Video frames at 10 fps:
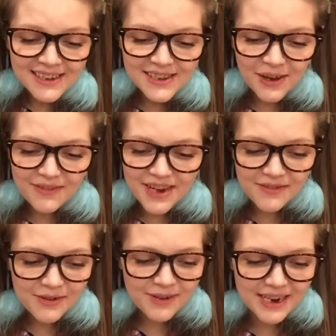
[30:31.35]
So I've
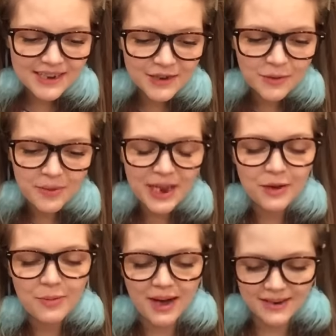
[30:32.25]
never written to a P
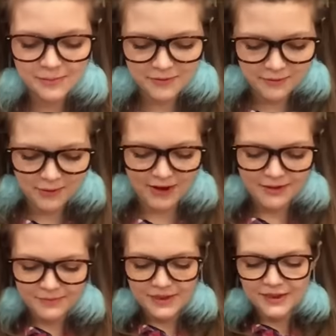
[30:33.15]
O box
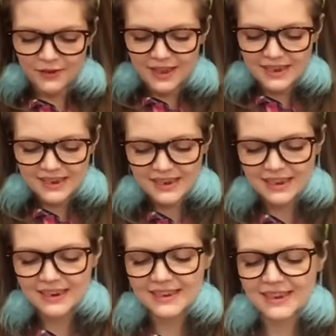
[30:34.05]
before, so this is
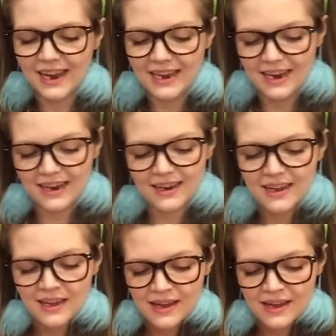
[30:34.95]
exciting.